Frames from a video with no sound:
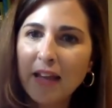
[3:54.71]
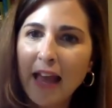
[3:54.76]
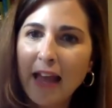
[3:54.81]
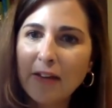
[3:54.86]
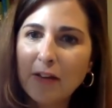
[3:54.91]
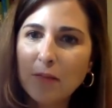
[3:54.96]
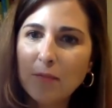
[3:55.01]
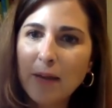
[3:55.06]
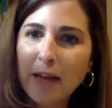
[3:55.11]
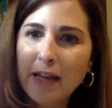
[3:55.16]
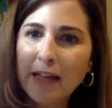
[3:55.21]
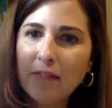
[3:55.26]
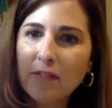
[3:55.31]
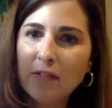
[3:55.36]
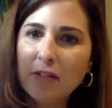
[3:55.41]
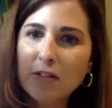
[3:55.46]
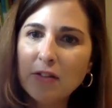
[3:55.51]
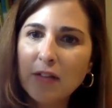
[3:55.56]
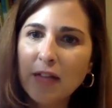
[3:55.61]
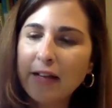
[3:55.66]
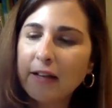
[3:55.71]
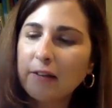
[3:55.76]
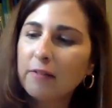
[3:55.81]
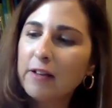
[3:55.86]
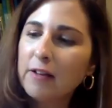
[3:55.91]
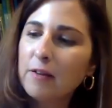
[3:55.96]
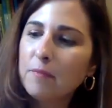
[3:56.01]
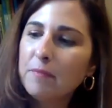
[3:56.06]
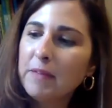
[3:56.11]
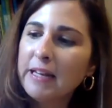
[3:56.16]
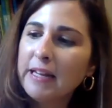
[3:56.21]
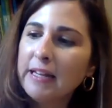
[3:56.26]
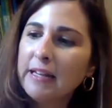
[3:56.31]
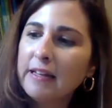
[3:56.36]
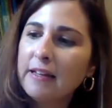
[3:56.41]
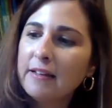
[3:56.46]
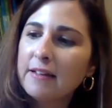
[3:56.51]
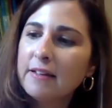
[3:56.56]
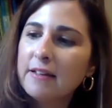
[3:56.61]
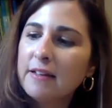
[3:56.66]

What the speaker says: and you might even do like a little mini